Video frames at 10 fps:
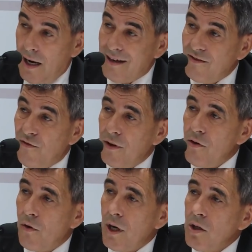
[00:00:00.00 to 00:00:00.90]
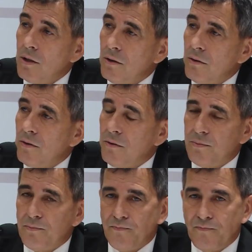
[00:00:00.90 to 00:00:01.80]
As a federations,
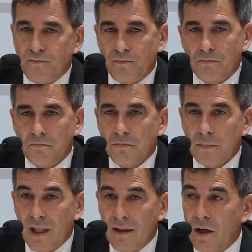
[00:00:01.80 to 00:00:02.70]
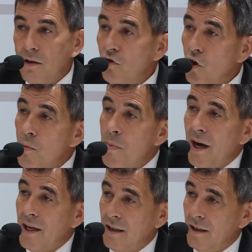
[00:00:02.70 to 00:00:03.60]
there is
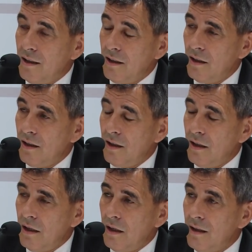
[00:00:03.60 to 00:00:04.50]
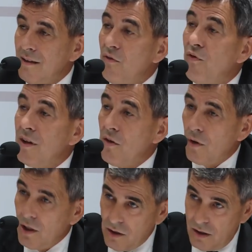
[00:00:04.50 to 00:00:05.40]
nobody in the
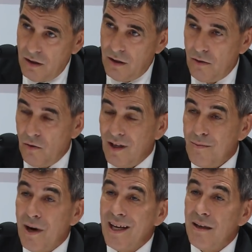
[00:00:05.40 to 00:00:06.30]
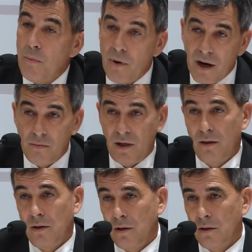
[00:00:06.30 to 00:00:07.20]
federation or in my department
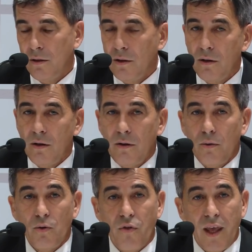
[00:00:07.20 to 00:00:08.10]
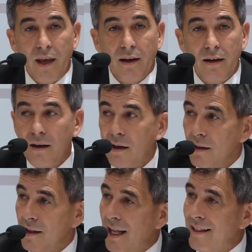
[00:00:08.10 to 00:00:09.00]
to think
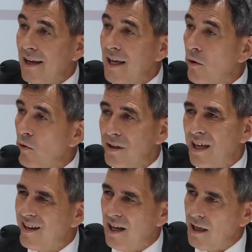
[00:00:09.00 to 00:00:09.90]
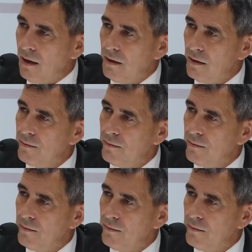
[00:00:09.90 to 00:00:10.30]
that league or that league.